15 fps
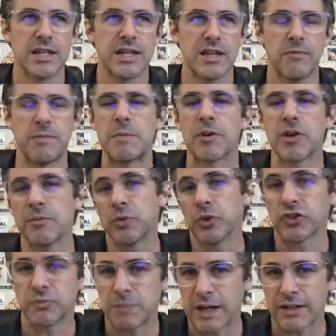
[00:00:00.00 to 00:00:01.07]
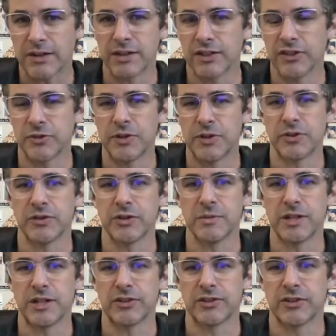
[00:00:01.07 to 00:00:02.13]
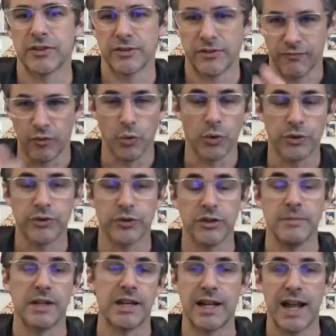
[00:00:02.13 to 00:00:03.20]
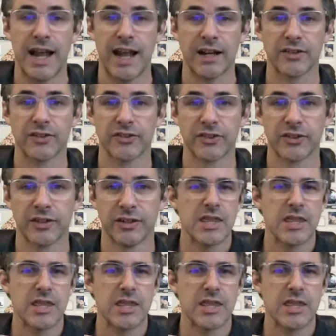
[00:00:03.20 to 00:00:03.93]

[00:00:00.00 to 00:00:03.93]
If people come to expect things to be 30 minutes for 30-minute acts,